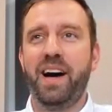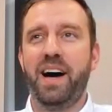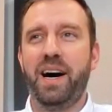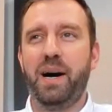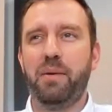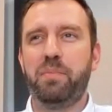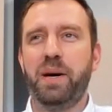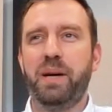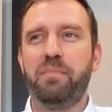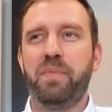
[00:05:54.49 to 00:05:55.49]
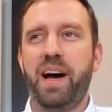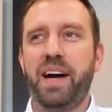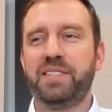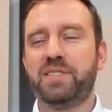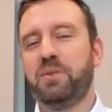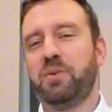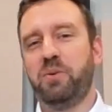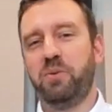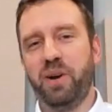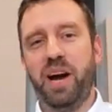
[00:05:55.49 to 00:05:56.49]
But I guess
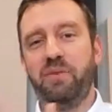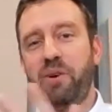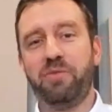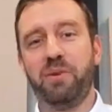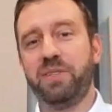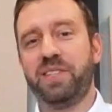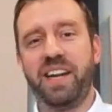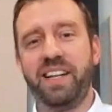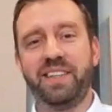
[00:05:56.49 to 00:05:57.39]
where I wrote from is I